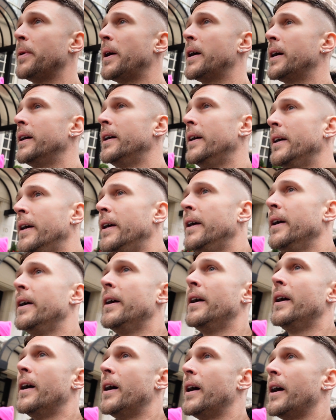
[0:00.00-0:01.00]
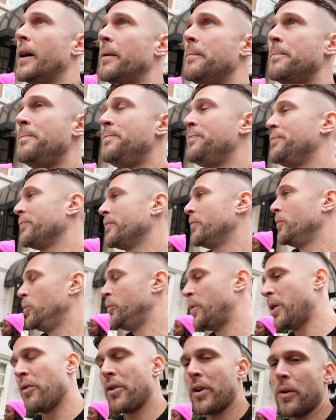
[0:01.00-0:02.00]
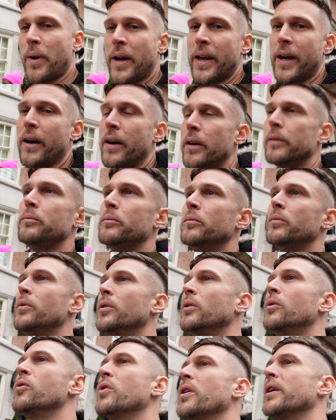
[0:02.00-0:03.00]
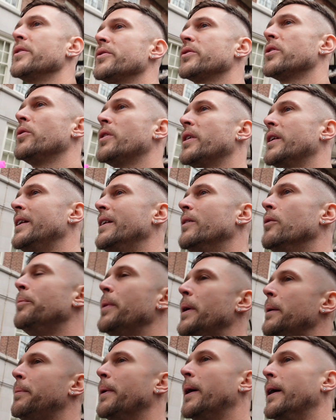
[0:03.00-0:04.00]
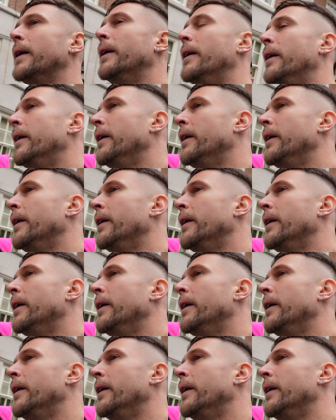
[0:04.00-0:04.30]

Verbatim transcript: but um, we're on our way home, all kind of sulking a little bit, but